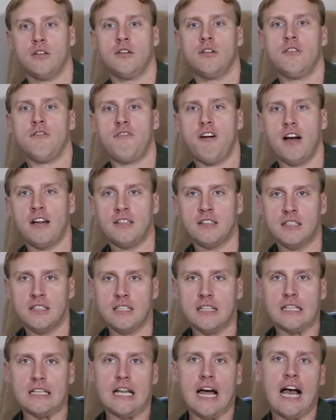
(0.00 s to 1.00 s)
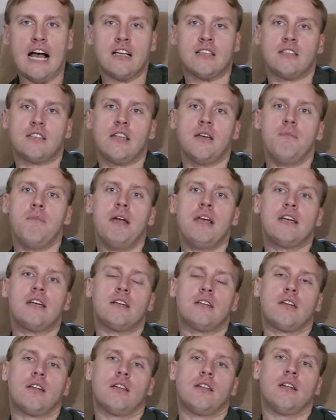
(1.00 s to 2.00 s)
Finally, at last, they make
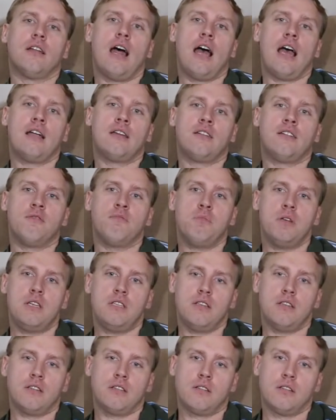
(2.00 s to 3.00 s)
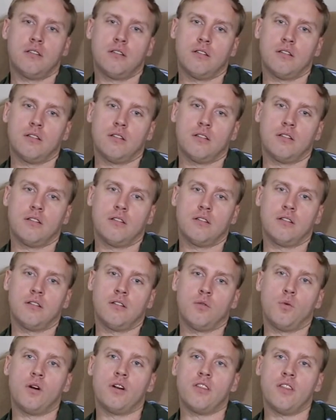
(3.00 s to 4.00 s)
it to the land of Midian,
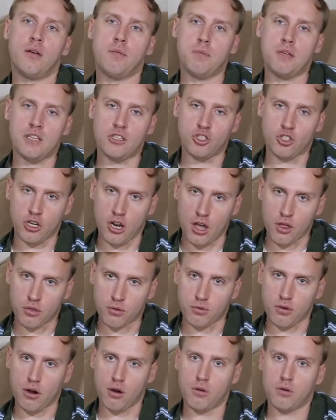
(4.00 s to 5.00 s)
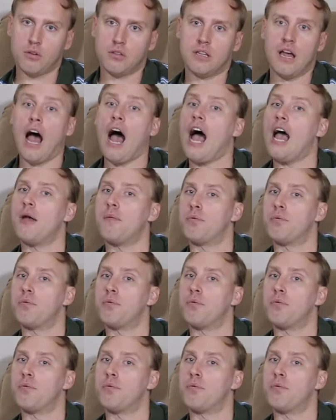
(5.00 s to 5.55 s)
where they meet Jethro, the high